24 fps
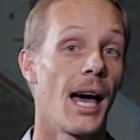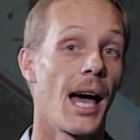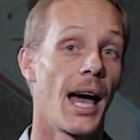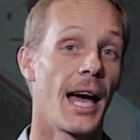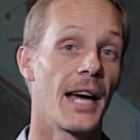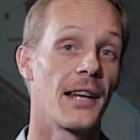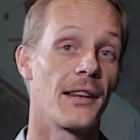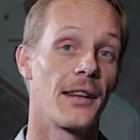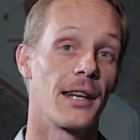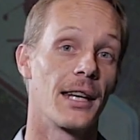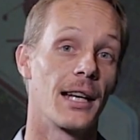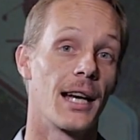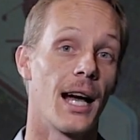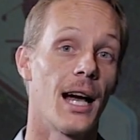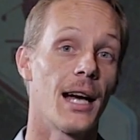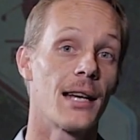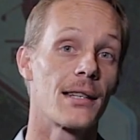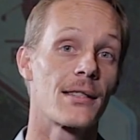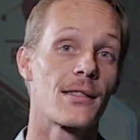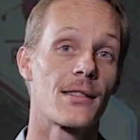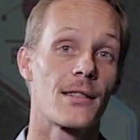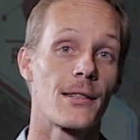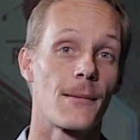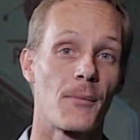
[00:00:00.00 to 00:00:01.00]
Hey there
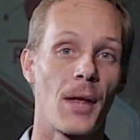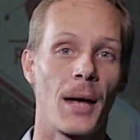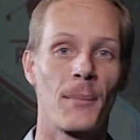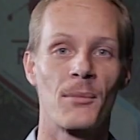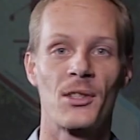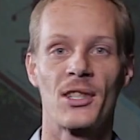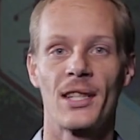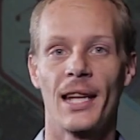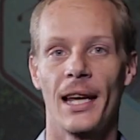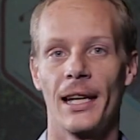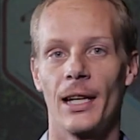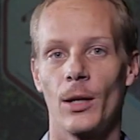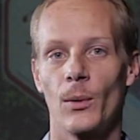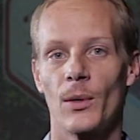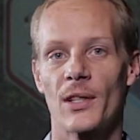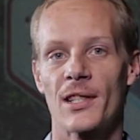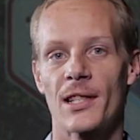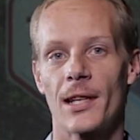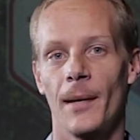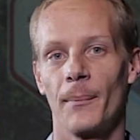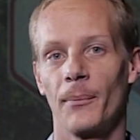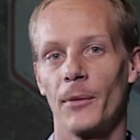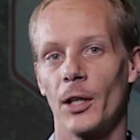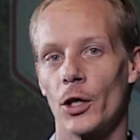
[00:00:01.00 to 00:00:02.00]
guys, I'm standing with
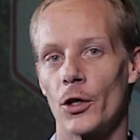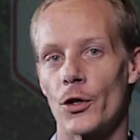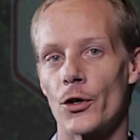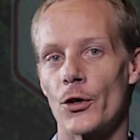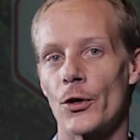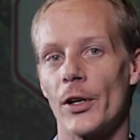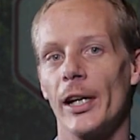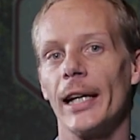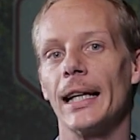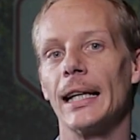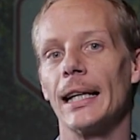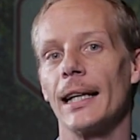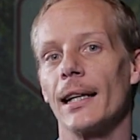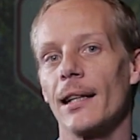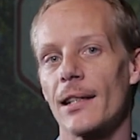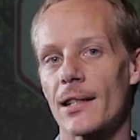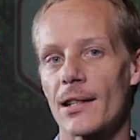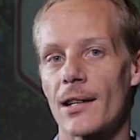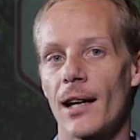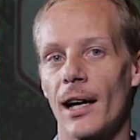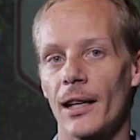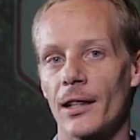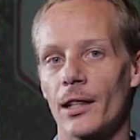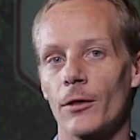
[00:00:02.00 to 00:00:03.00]
something really
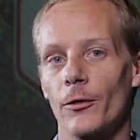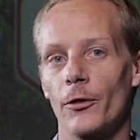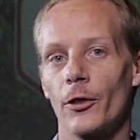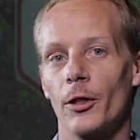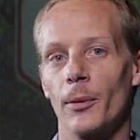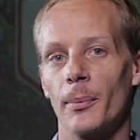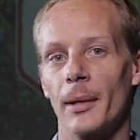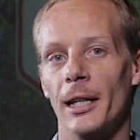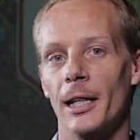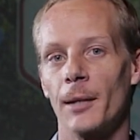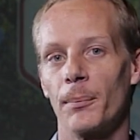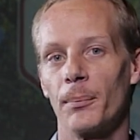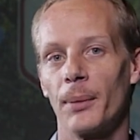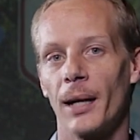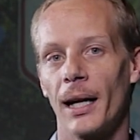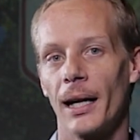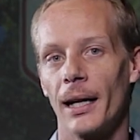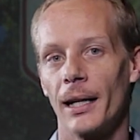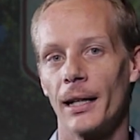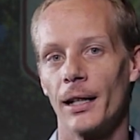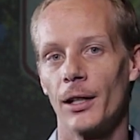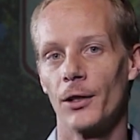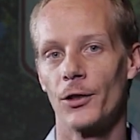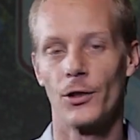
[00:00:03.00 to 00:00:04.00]
exciting for the better
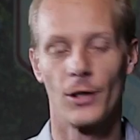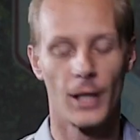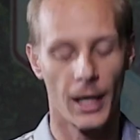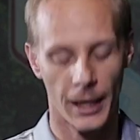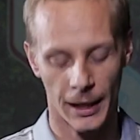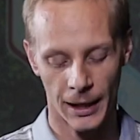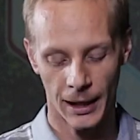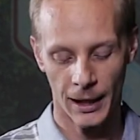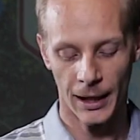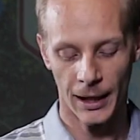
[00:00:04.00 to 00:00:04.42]
player here today,